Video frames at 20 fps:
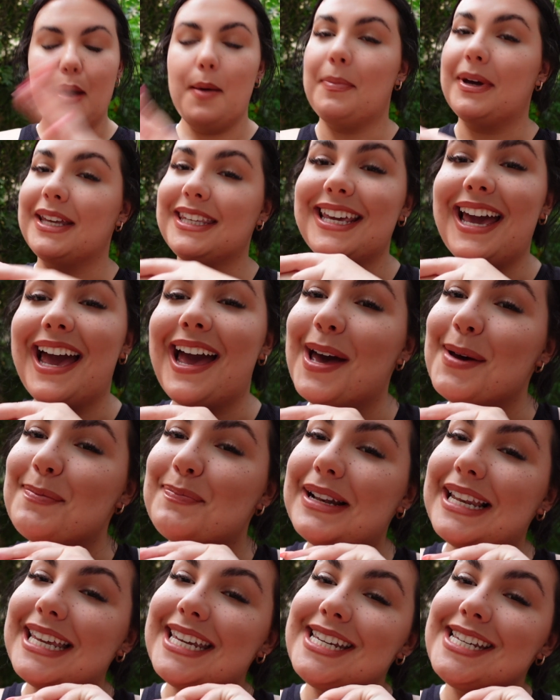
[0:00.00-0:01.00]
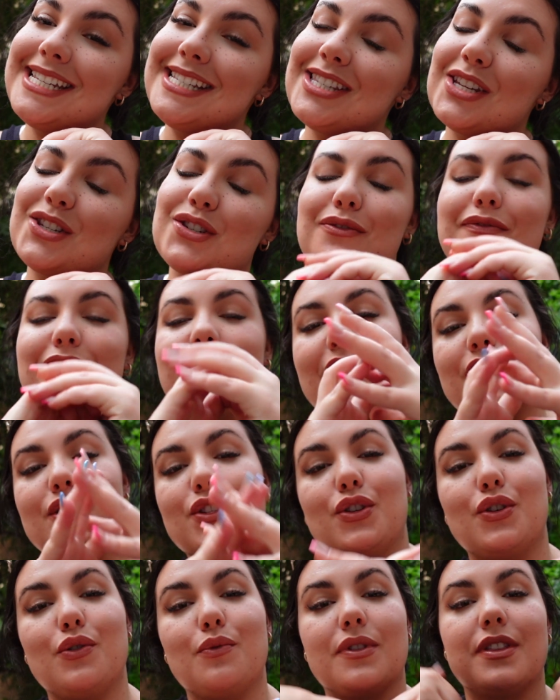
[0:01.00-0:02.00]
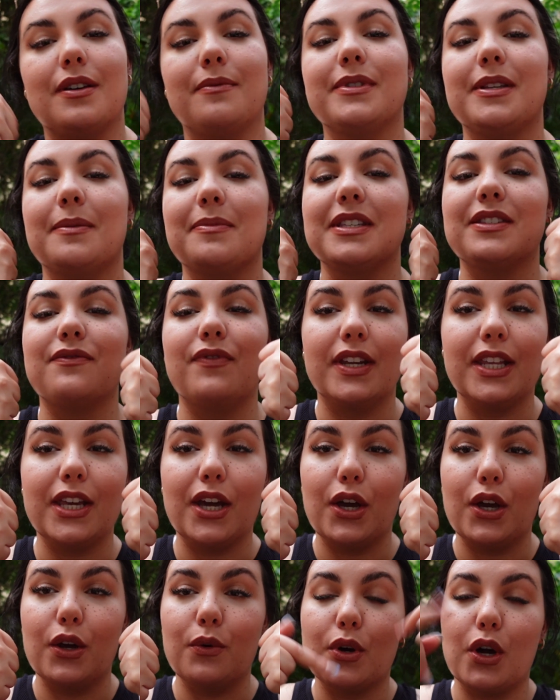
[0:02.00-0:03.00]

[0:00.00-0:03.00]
But yeah, please don't forget to thumbs up this video.